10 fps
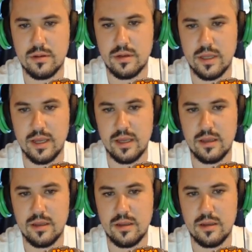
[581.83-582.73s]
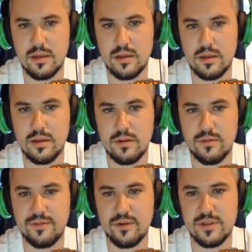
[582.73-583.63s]
Okay.
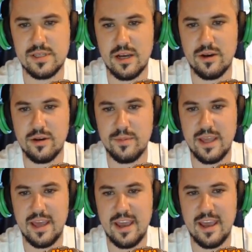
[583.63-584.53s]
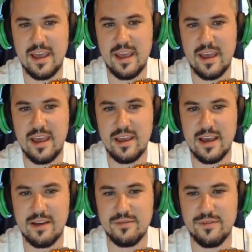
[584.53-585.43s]
Fun's going up. Yay! You're
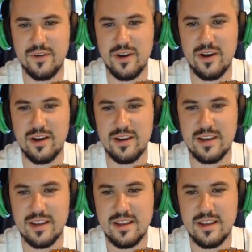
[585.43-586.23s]
having fun!